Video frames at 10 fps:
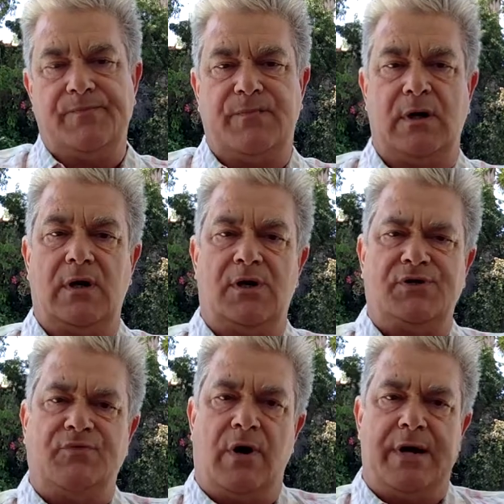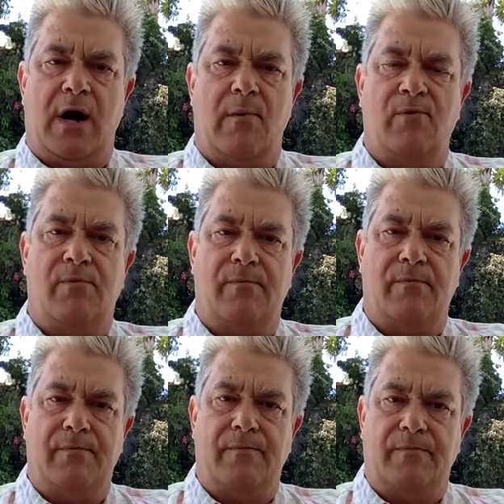The last Rod album
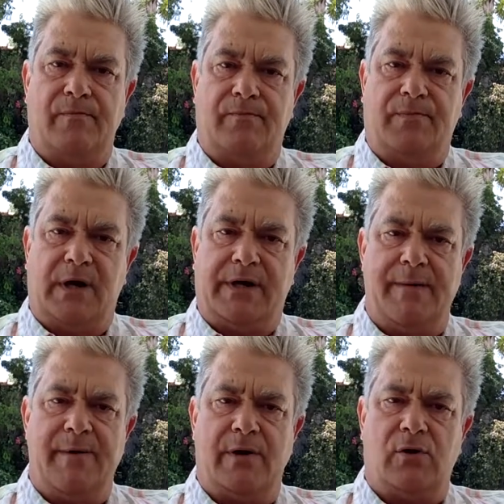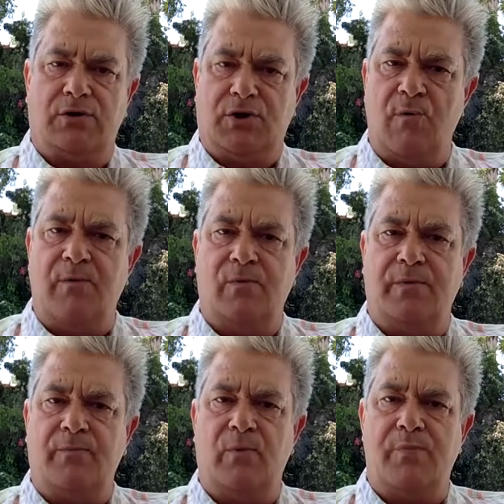that came out in October
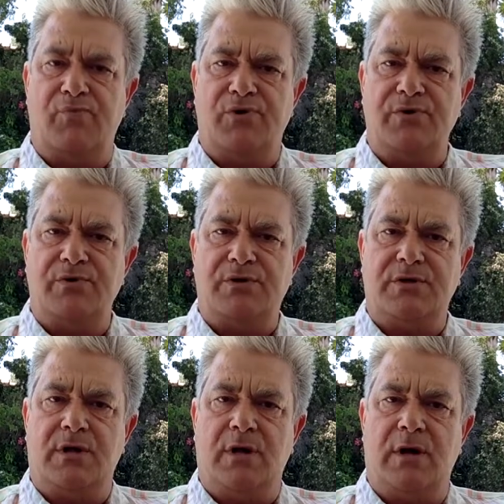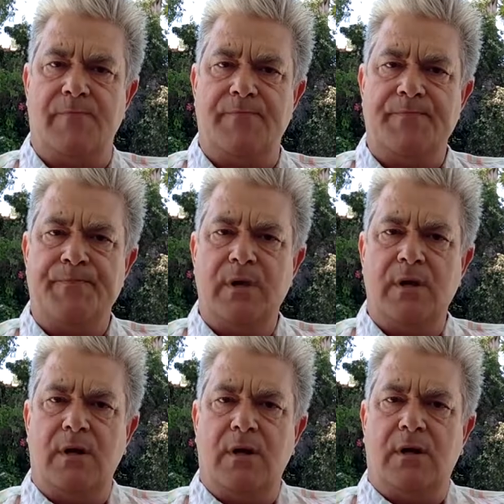we produced
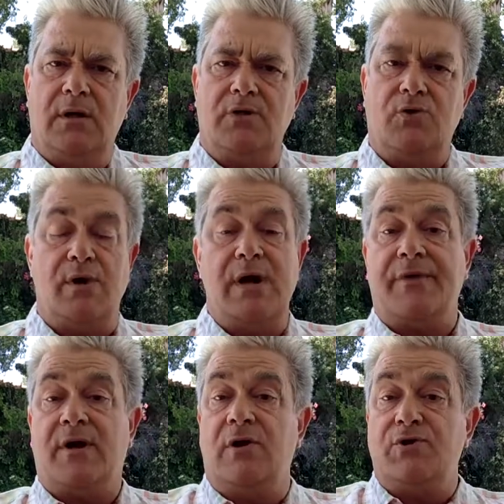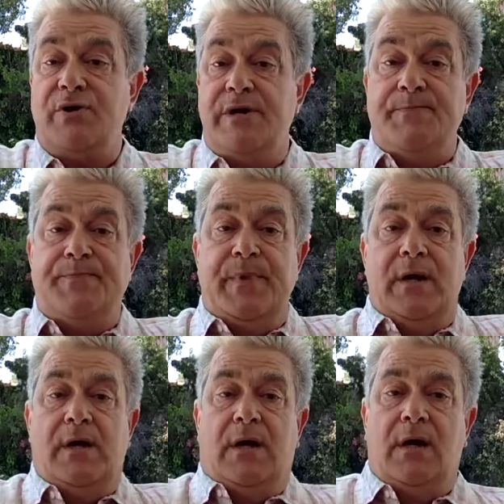is called Another Country.
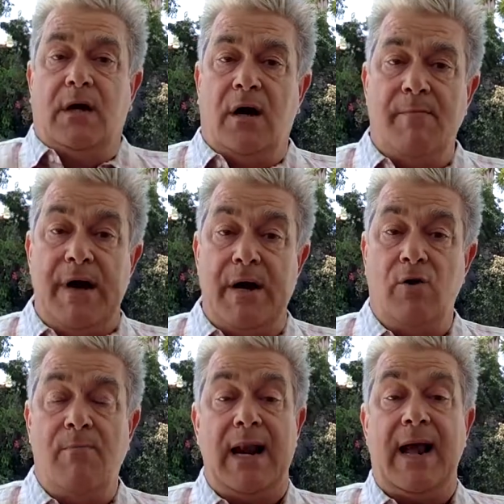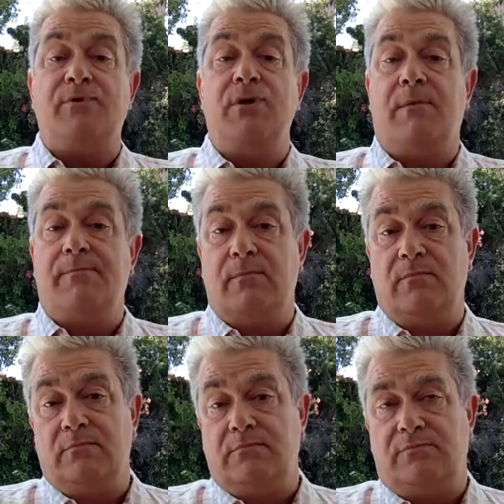I made it on my laptop,
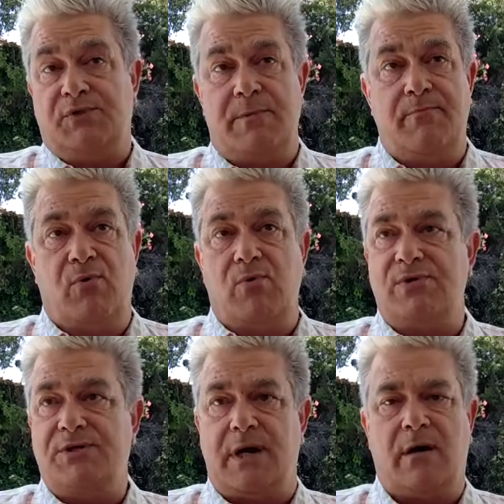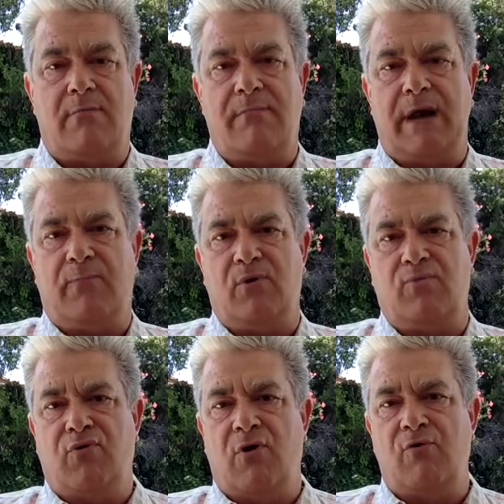simple setup, MacBook
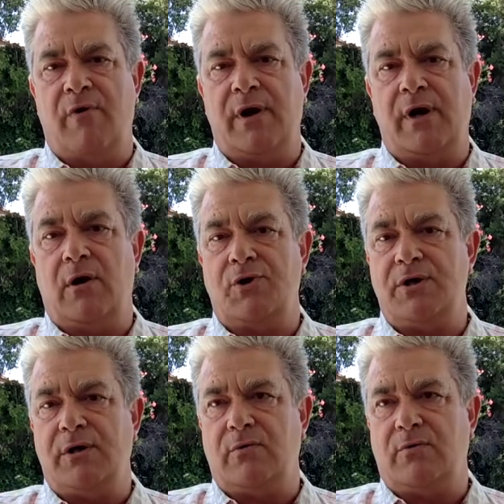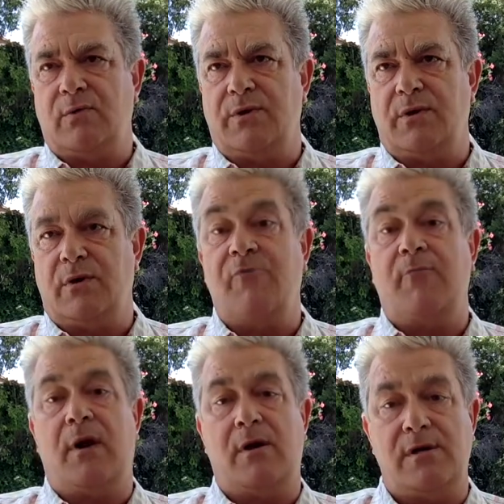Pro running Logic with a lot of
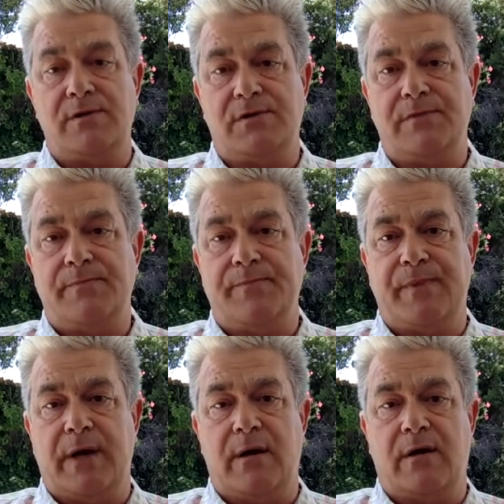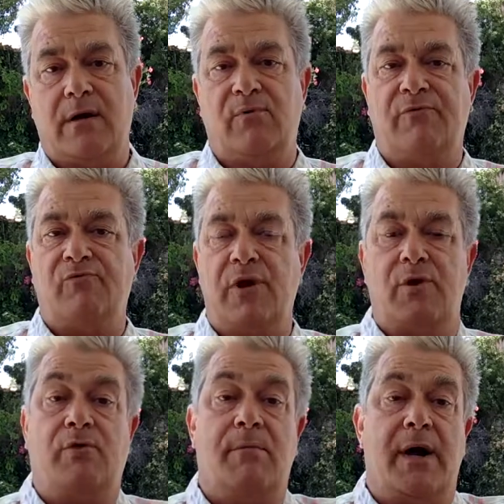plugins and a couple of really
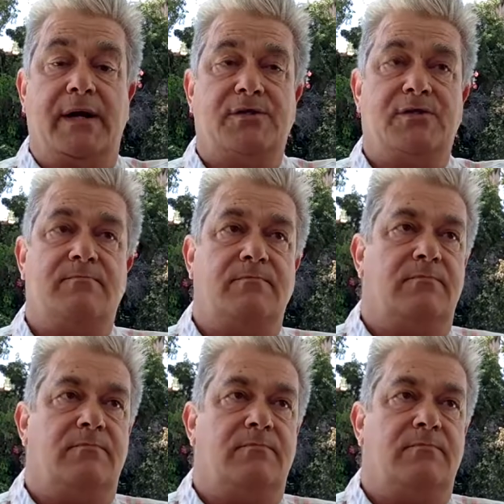good mics